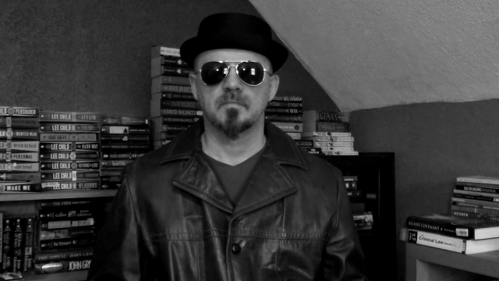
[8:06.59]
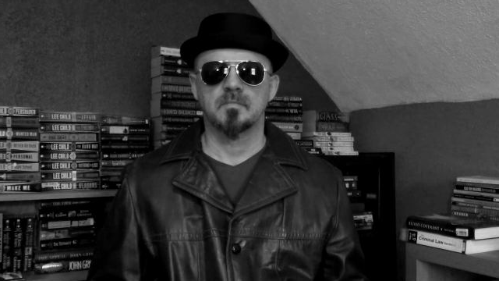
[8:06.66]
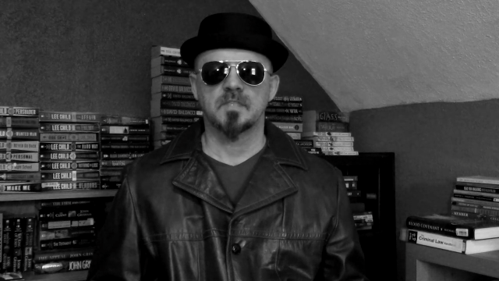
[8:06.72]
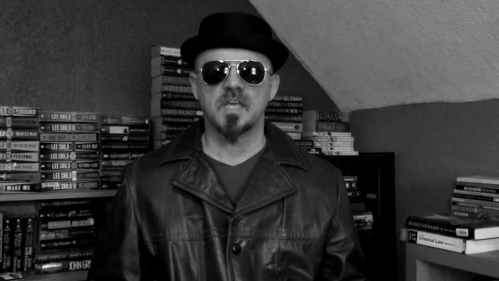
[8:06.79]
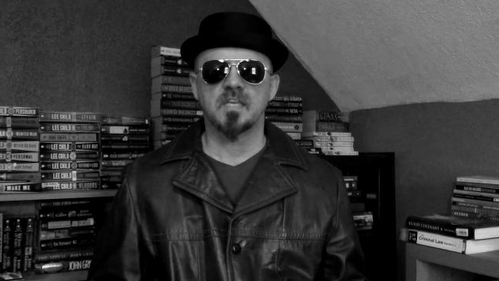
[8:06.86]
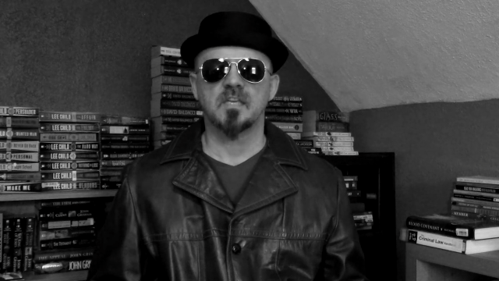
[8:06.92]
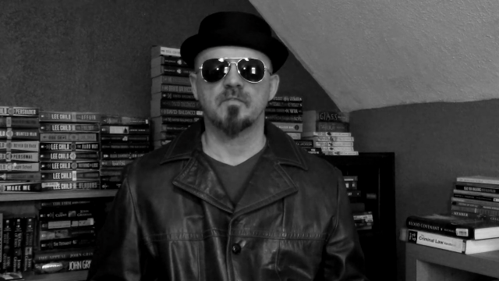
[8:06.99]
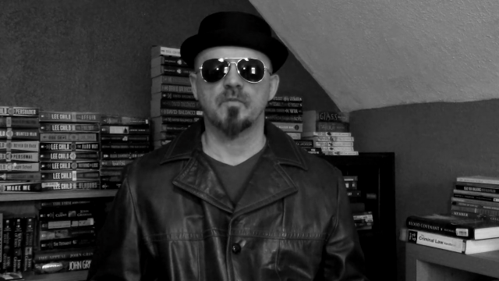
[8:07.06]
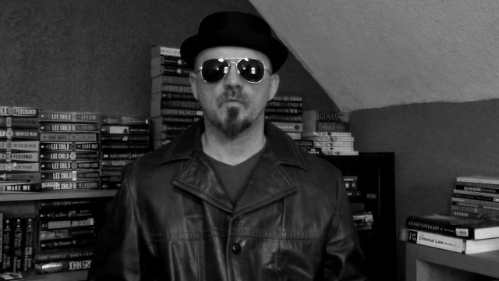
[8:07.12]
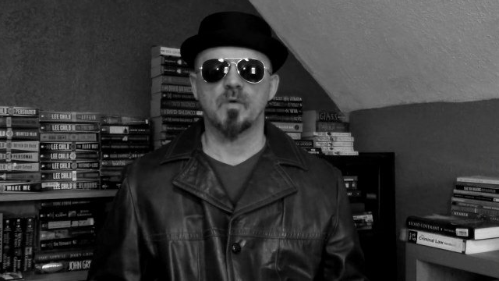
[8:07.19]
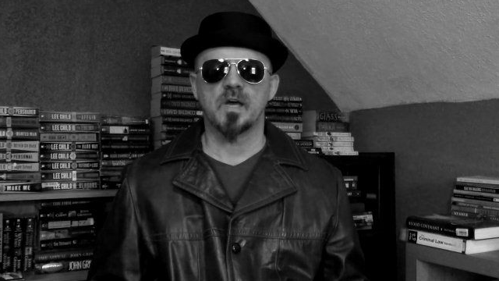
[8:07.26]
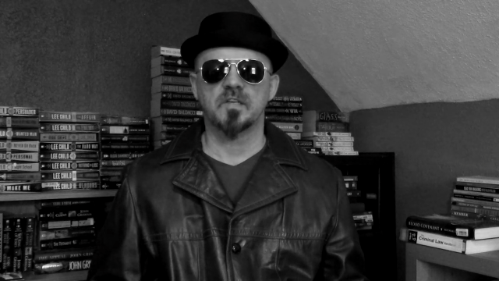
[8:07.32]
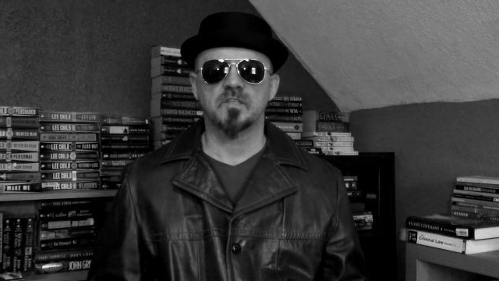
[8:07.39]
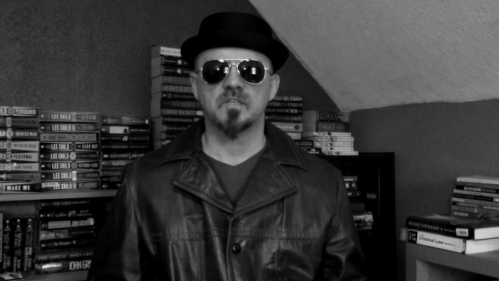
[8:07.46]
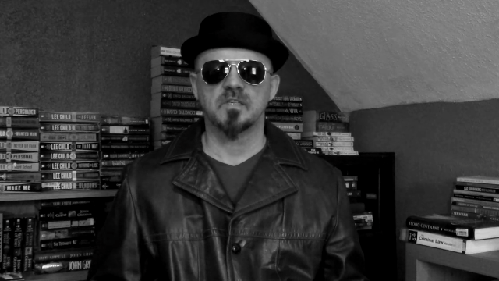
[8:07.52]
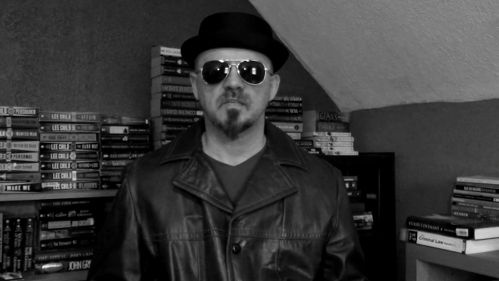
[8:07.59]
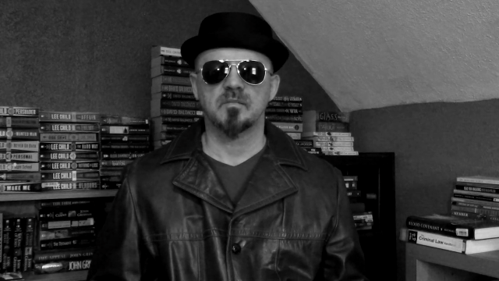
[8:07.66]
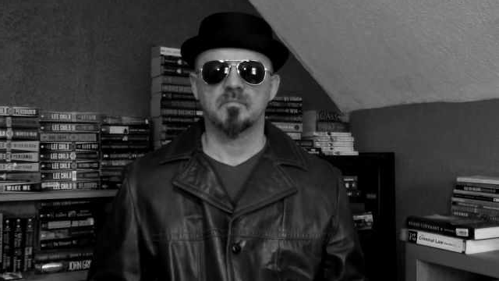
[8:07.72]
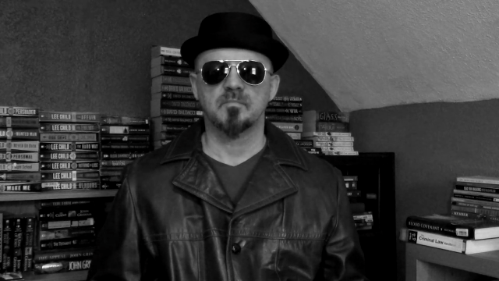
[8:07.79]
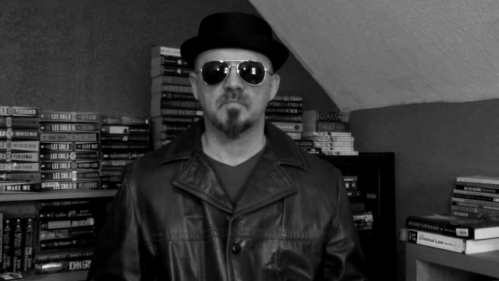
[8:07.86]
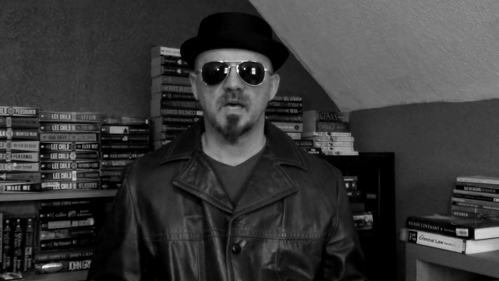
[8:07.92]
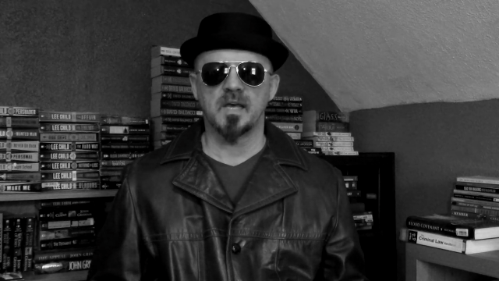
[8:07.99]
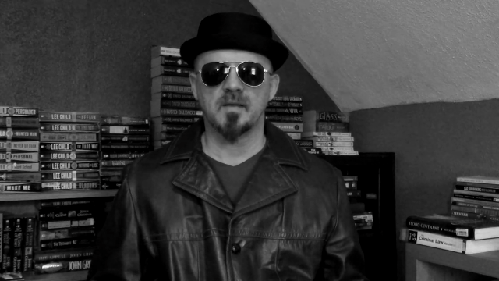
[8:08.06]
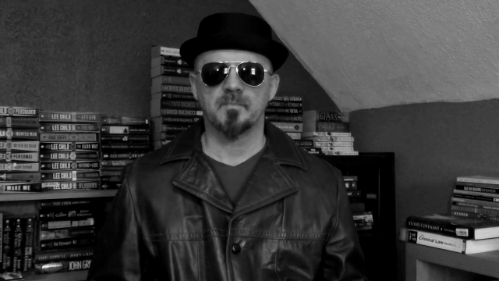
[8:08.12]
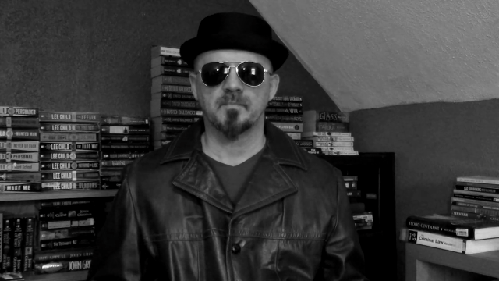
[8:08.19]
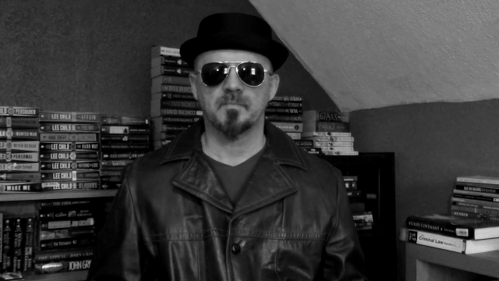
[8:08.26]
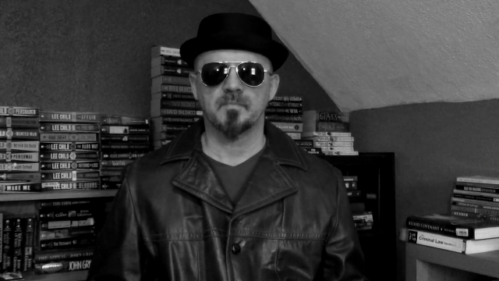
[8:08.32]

Thank you for watching. Bye.